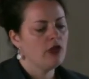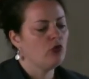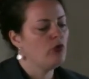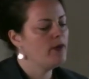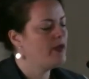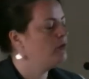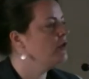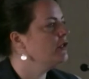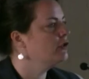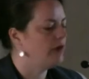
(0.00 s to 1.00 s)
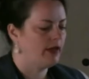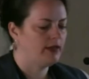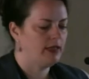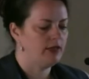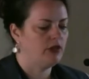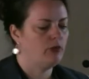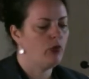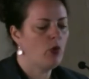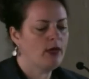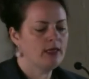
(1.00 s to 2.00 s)
the women were instructed to
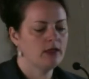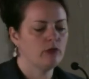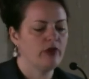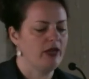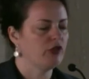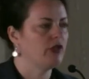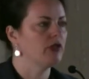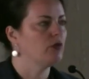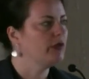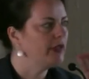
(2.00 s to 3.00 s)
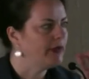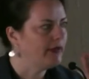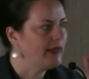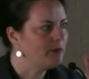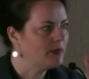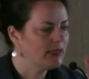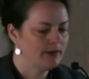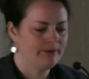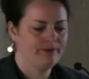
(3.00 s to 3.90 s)
point the brushes with their lips.